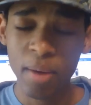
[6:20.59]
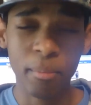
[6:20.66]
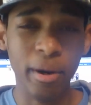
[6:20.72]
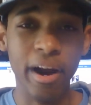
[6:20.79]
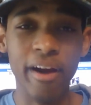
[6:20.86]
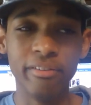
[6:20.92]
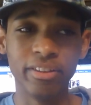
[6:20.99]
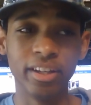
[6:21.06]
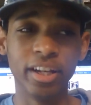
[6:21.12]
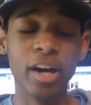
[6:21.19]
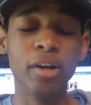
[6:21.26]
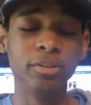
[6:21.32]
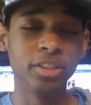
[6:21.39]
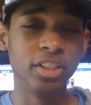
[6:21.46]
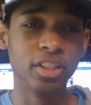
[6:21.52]
But everything
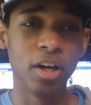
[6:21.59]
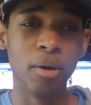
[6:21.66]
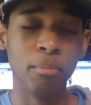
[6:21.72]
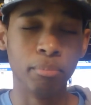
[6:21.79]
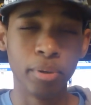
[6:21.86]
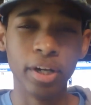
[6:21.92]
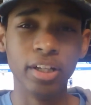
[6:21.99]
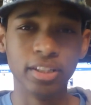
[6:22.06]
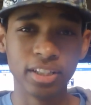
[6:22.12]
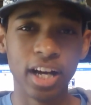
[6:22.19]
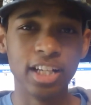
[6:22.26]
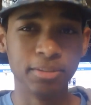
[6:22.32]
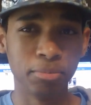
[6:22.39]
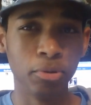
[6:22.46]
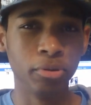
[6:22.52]
else is pretty
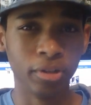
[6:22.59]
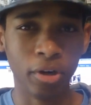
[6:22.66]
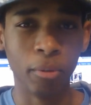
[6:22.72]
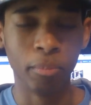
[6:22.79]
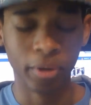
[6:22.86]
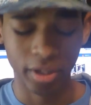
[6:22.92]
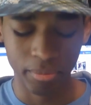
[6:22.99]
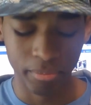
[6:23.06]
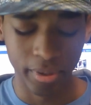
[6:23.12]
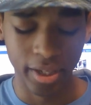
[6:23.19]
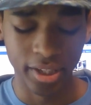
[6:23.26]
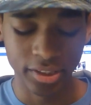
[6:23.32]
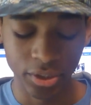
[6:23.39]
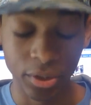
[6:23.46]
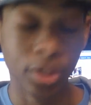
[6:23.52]
sizable, you know, pretty
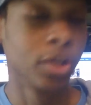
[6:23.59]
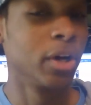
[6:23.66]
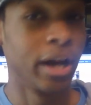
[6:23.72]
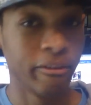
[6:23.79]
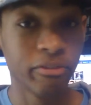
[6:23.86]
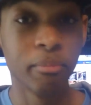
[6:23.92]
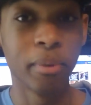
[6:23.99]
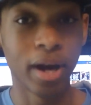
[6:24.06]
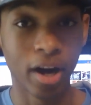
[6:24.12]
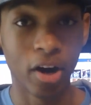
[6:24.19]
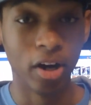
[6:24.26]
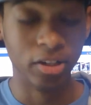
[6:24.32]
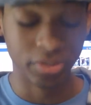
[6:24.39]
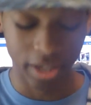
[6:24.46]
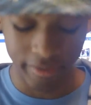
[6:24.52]
big. So you're gonna have to buy a
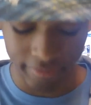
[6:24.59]
hard drive